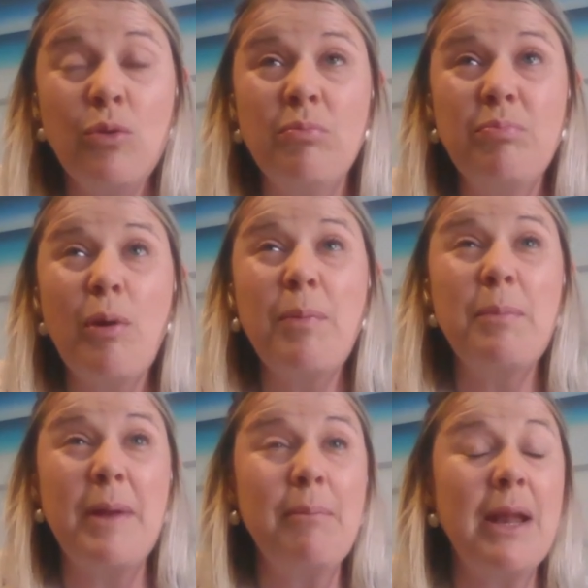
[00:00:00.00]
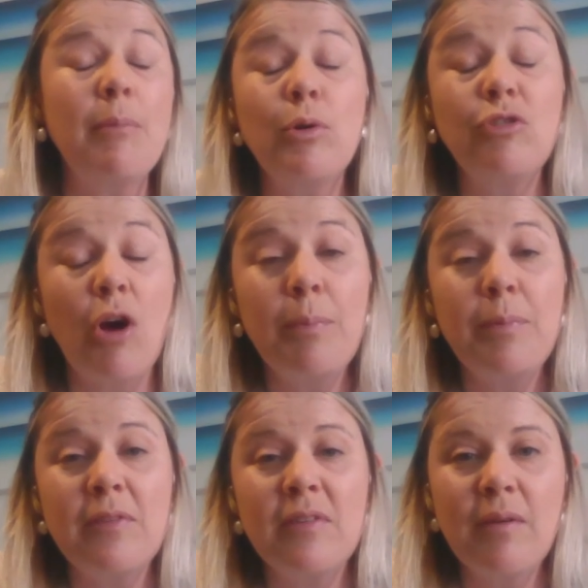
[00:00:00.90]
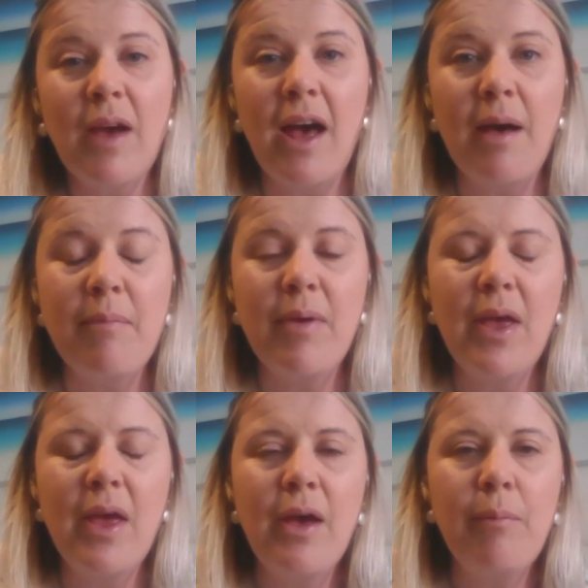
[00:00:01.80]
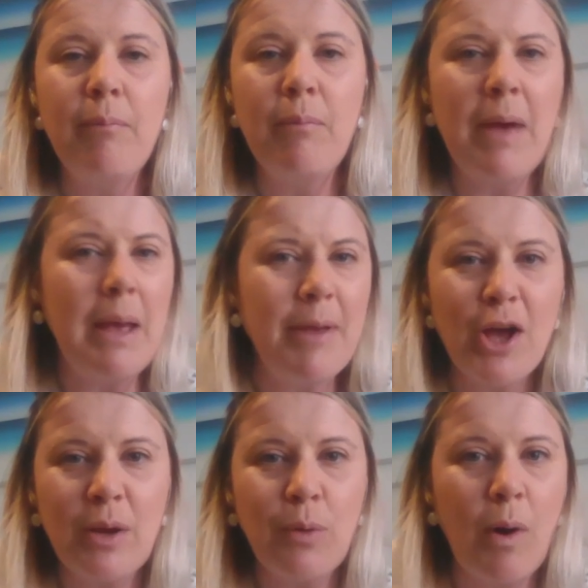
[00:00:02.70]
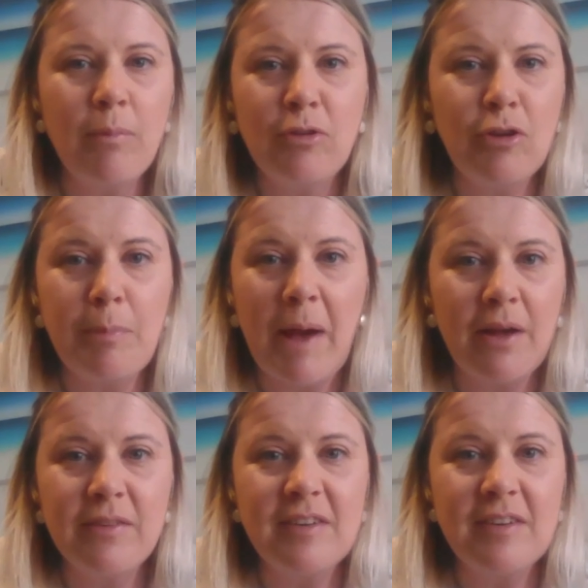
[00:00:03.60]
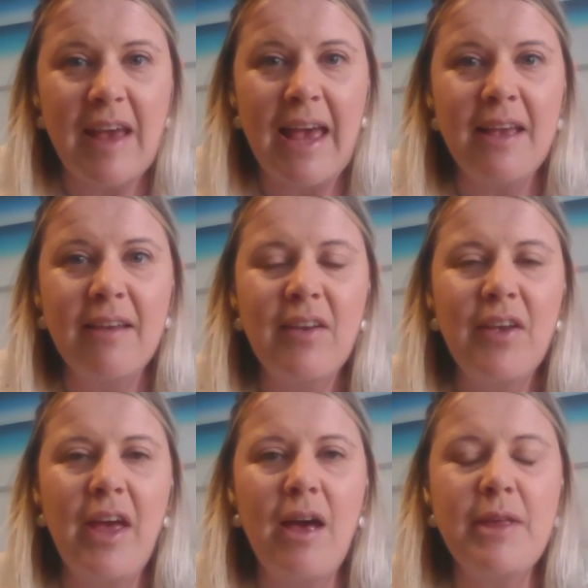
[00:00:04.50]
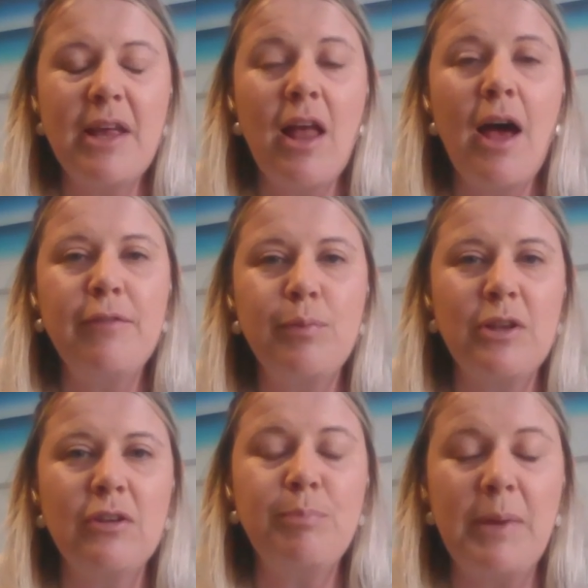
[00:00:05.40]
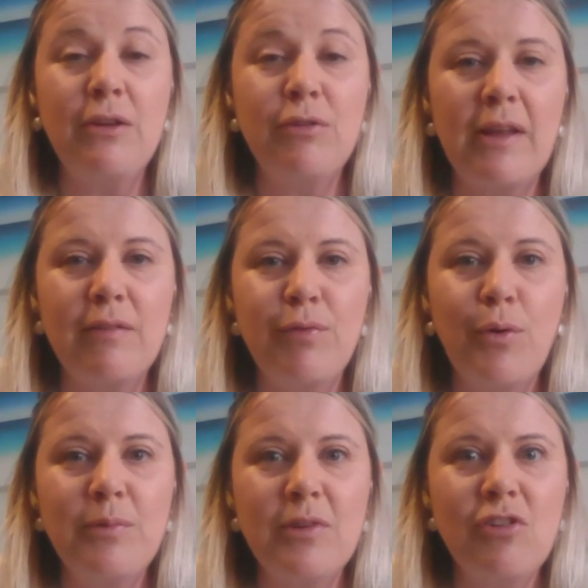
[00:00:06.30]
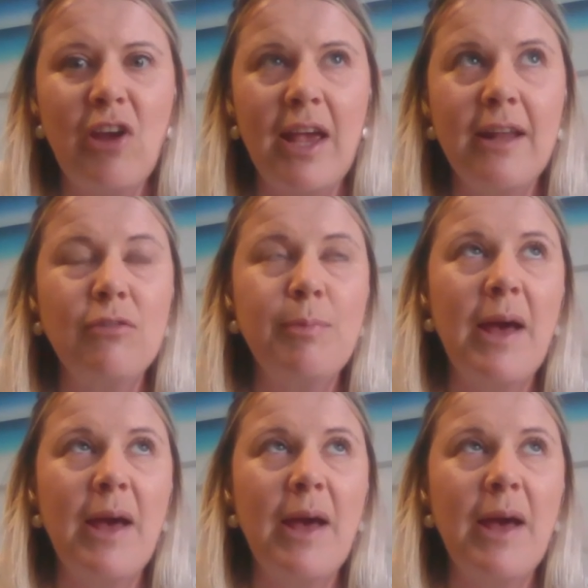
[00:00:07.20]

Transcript: probably minimal jobs, maybe earning £1-2 a day. Their lives wouldn't be transformed and changed,